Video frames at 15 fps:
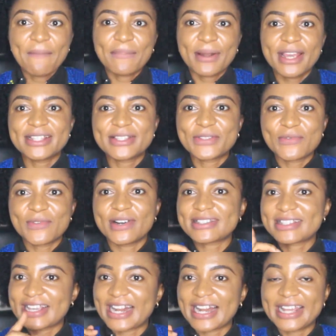please do well
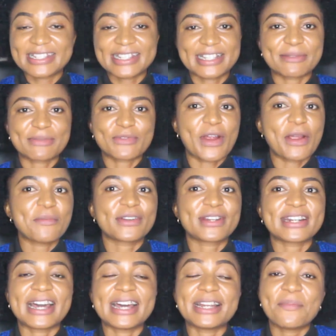to click the subscribe
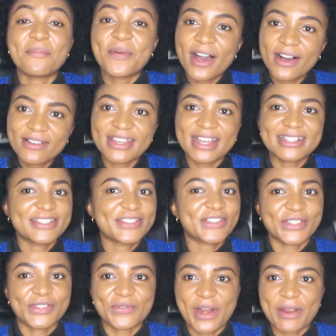button and the bell that is
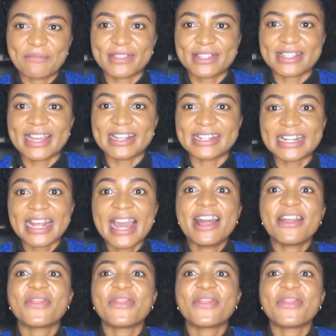just right beside it.